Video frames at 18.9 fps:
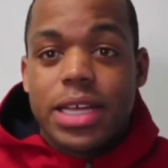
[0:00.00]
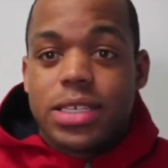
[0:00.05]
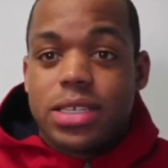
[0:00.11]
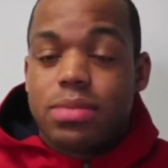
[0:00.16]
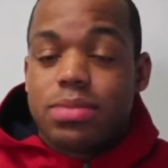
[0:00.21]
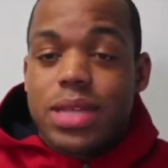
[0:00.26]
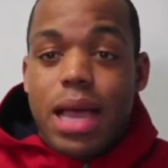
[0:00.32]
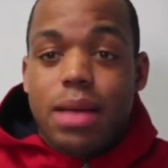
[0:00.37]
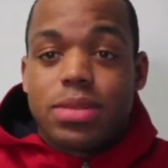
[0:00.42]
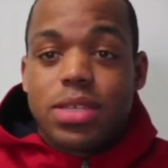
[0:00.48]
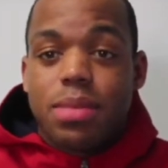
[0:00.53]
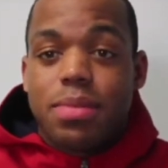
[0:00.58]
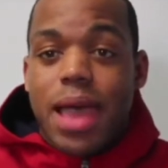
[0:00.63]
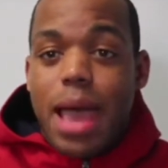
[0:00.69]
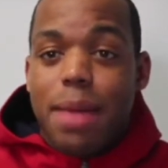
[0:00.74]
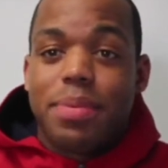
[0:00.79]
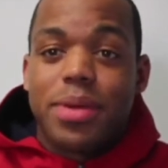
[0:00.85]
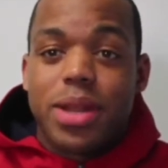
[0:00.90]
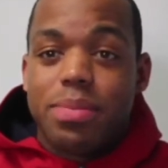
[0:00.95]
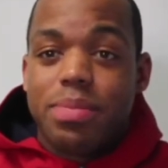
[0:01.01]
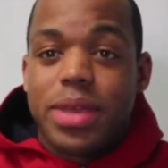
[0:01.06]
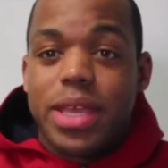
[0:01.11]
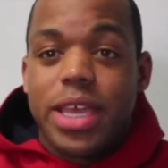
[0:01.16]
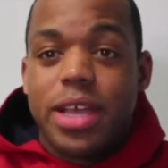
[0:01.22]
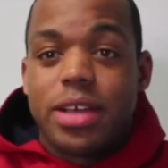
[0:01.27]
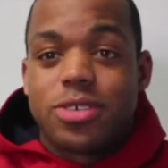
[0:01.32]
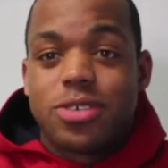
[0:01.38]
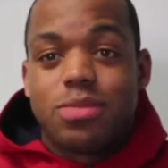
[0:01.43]
Sometimes I'm happy to
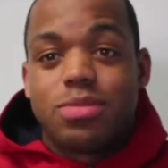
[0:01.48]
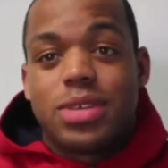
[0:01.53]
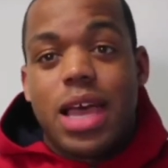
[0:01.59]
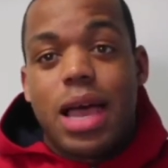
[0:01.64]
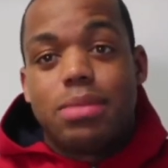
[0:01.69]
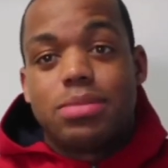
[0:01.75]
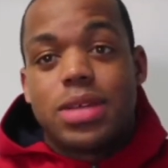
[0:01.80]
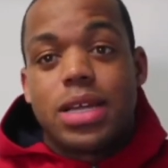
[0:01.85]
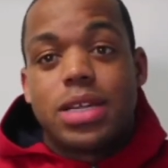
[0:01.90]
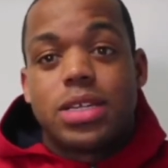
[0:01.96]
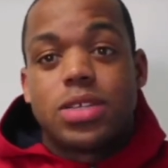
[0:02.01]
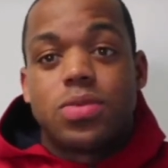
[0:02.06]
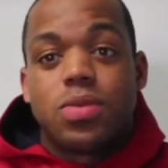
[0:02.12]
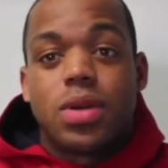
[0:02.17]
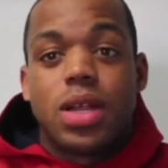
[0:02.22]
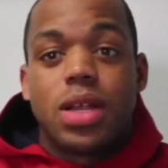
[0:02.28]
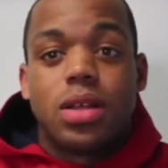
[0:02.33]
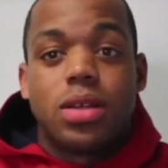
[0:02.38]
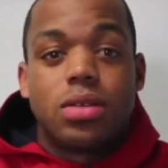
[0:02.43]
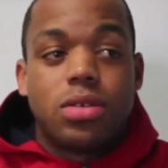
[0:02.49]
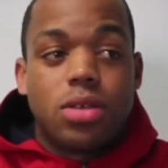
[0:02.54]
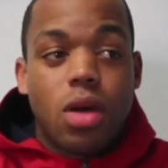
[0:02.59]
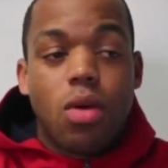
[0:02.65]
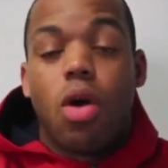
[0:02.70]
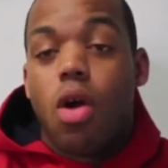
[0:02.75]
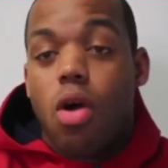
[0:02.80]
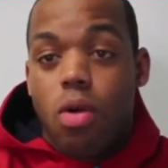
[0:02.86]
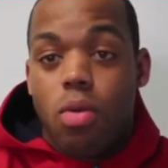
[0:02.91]
be here. Sometimes I just want to
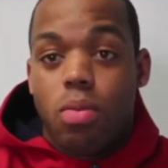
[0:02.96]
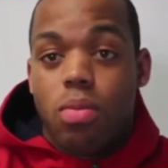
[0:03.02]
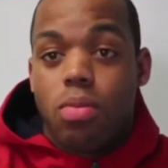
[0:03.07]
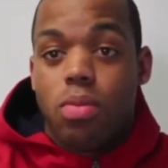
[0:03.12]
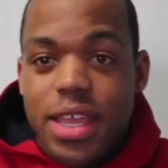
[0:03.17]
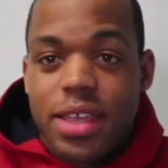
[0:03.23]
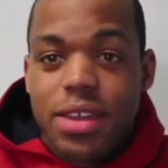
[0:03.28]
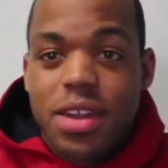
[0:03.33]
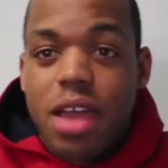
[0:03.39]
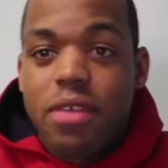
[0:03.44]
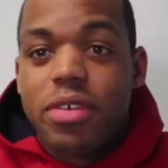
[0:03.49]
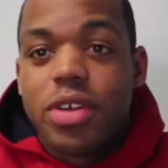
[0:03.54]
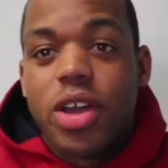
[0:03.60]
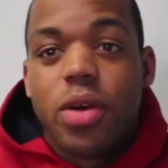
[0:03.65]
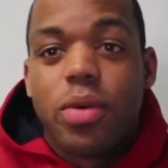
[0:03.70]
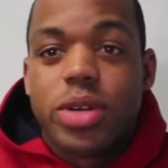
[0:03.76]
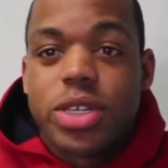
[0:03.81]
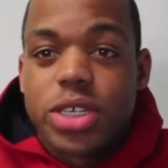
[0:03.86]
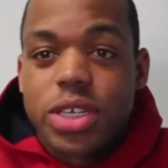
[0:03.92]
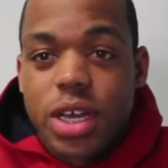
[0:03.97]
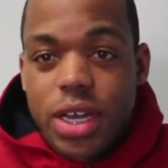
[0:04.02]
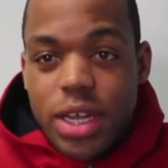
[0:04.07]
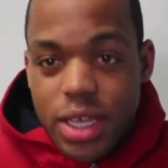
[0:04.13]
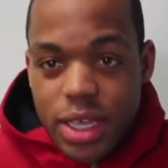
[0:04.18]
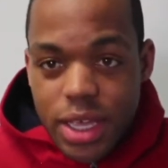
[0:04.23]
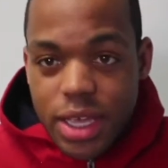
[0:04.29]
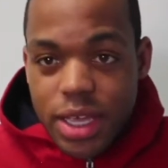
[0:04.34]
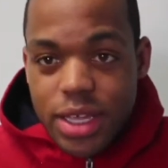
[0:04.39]
go home. You never know what you're going
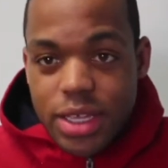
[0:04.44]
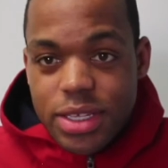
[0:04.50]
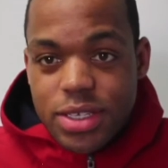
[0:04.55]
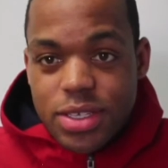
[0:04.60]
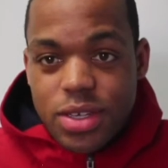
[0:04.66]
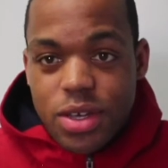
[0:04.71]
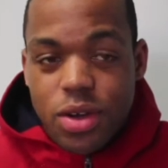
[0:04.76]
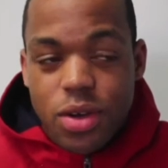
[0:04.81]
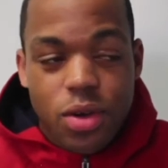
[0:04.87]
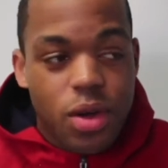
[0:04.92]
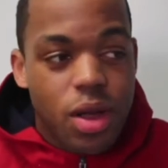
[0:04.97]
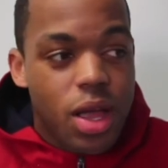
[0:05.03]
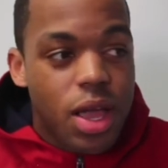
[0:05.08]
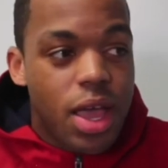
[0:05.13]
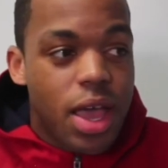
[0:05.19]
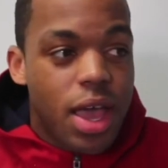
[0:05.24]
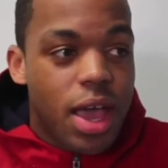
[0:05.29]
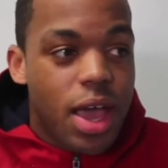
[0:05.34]
to get, so